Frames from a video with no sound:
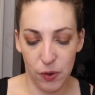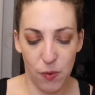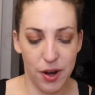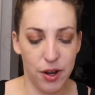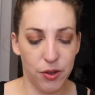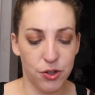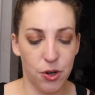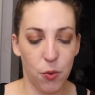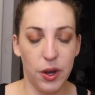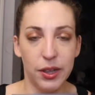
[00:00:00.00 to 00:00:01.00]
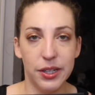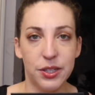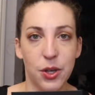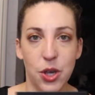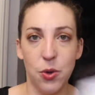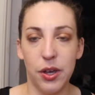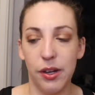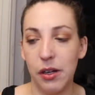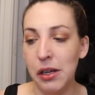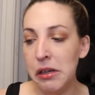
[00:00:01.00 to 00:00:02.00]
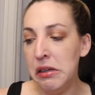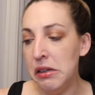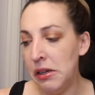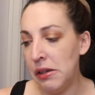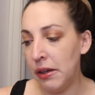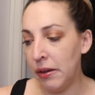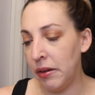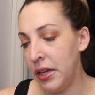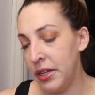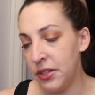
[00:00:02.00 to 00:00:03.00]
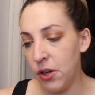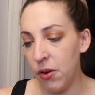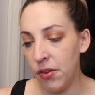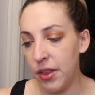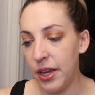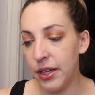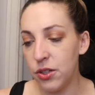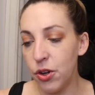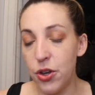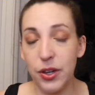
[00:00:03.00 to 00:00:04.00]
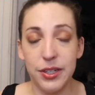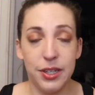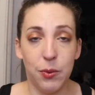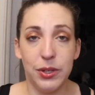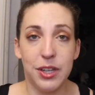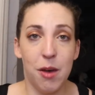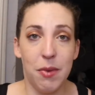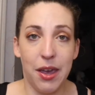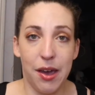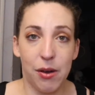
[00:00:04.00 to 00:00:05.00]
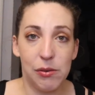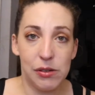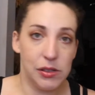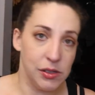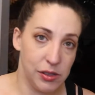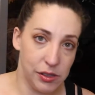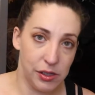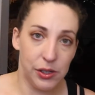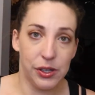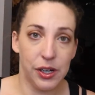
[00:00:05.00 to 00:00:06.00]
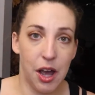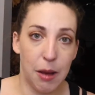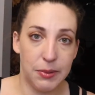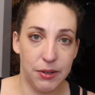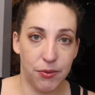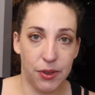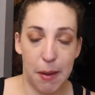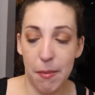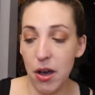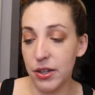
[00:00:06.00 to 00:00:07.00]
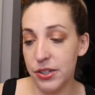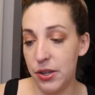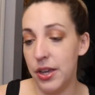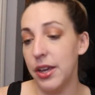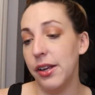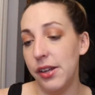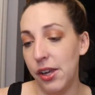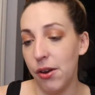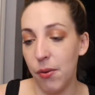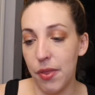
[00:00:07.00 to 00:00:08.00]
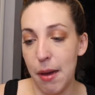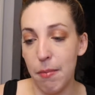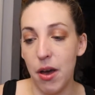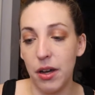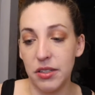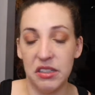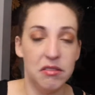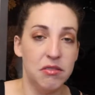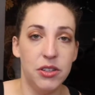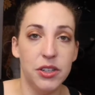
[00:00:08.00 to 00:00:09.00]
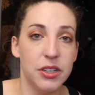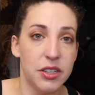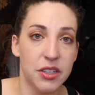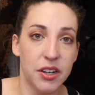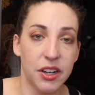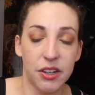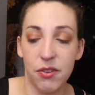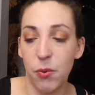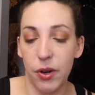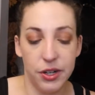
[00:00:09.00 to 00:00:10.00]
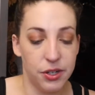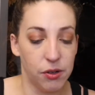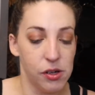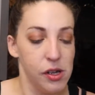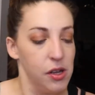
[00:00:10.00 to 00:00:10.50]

Right now there's no wait list, so you can get certain things, or you can see what's coming out. You can opt in for that box to get, you know, that box, and you could disconnect if you wanted to.